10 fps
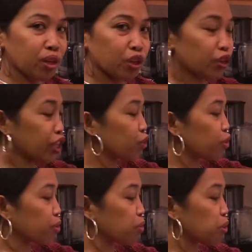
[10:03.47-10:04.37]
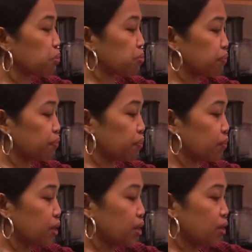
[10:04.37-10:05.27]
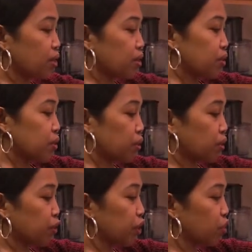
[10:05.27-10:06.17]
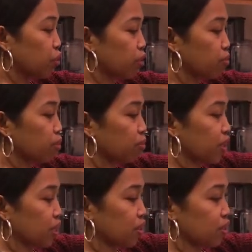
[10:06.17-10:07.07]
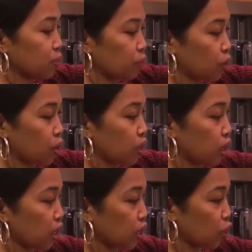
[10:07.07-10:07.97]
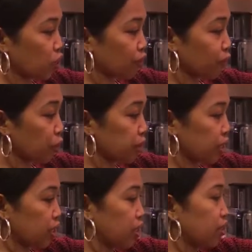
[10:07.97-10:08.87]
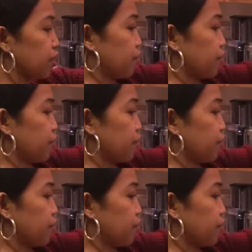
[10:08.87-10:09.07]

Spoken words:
you need to remove. So you need to remove this because it's getting soft already.